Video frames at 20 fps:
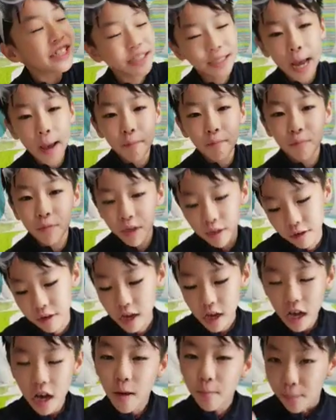Neptune.
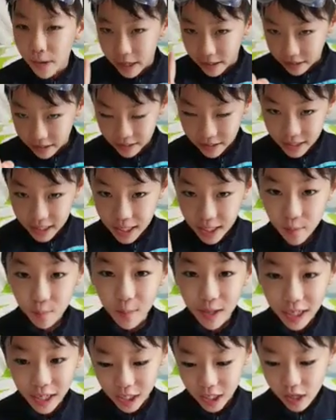
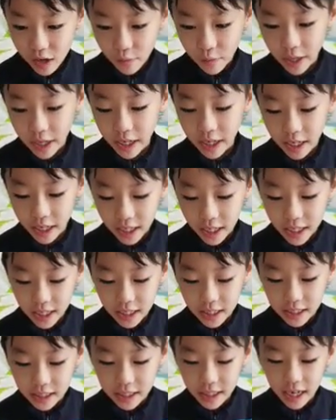Mercury
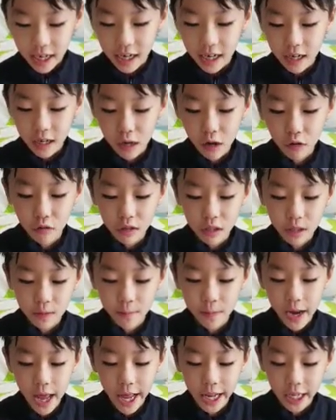is the closest
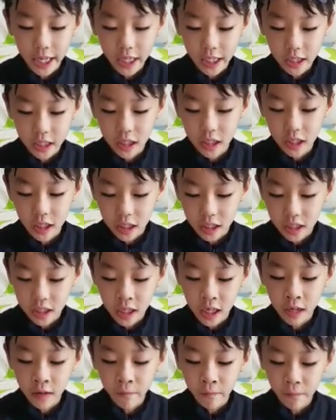planet to the
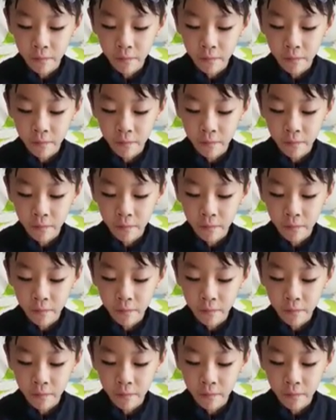sun.